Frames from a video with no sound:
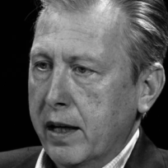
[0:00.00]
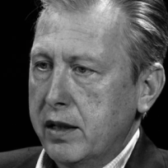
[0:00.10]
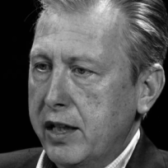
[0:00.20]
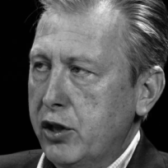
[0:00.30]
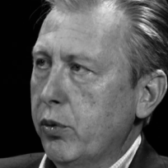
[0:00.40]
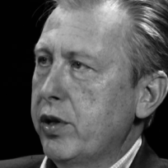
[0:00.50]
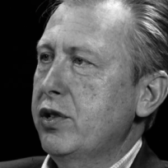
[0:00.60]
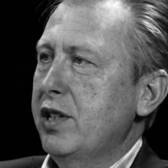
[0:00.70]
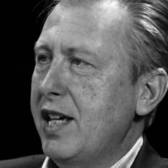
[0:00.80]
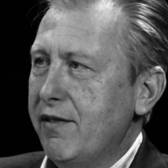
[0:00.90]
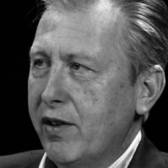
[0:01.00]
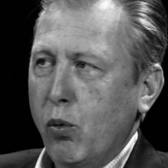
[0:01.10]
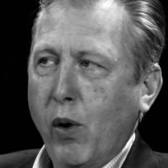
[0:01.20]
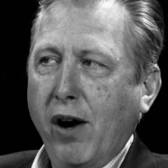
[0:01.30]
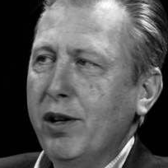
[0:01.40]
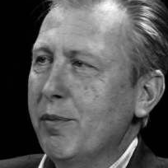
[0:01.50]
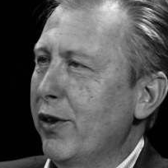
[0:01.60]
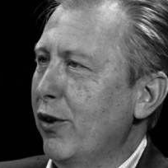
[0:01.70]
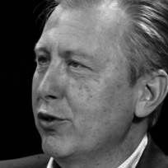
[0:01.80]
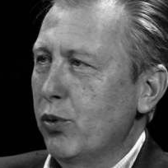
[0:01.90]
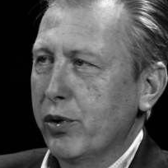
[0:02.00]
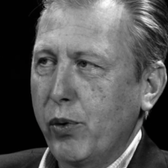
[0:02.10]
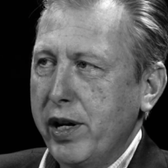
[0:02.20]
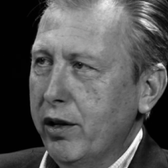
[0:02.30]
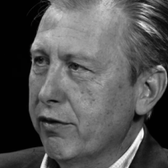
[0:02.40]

need to receive and welcome those with weaker